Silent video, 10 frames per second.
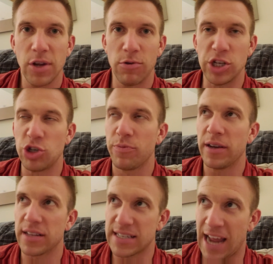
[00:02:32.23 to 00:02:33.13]
Would you be
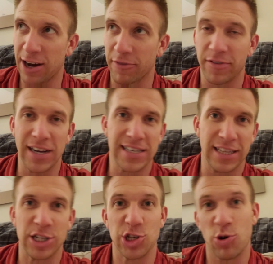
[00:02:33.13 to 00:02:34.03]
able to sacrifice
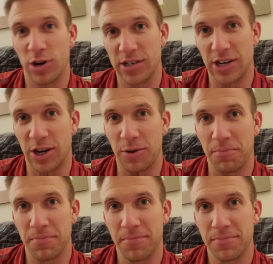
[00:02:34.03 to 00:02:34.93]
in the short
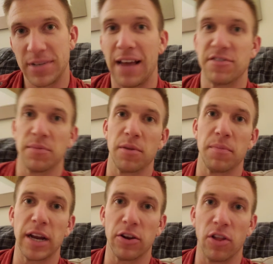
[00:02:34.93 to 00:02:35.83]
term to have something
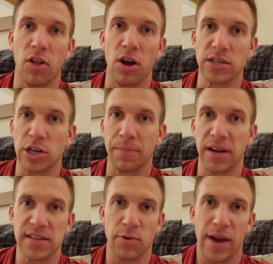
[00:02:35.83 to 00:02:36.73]
bigger in the long term?
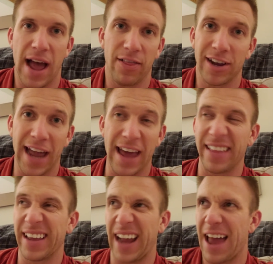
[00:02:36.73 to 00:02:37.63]
Because the way I look at
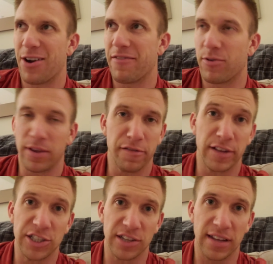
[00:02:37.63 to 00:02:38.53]
it, like, I don't even really
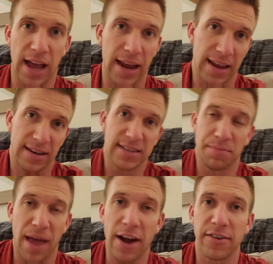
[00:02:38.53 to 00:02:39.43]
flinch at that. It
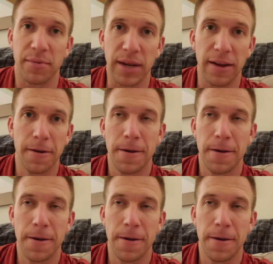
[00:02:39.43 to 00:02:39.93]
doesn't matter to me.